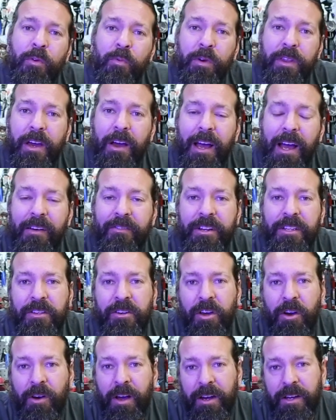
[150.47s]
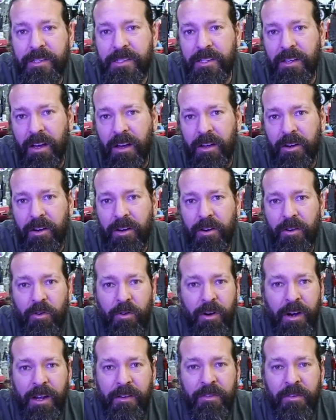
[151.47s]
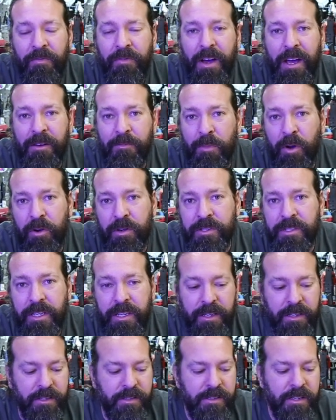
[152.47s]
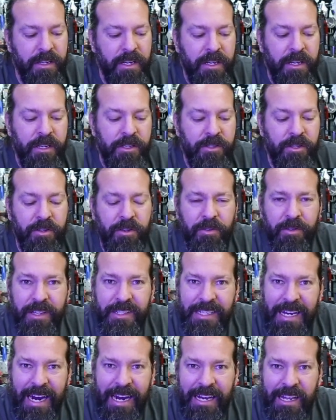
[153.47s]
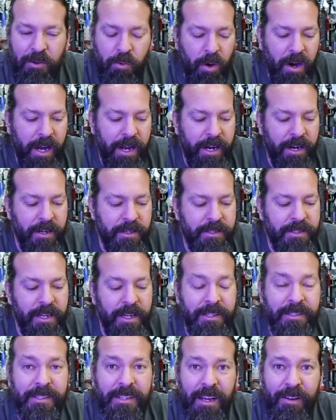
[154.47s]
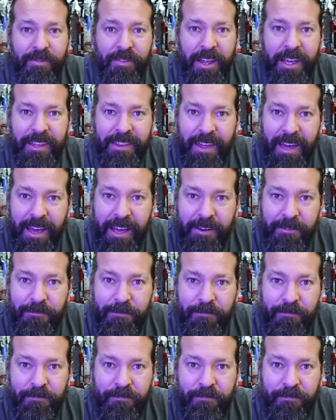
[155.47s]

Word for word: without having to know how to solder or have the fine motor skills to do the tiny wires and stuff like that.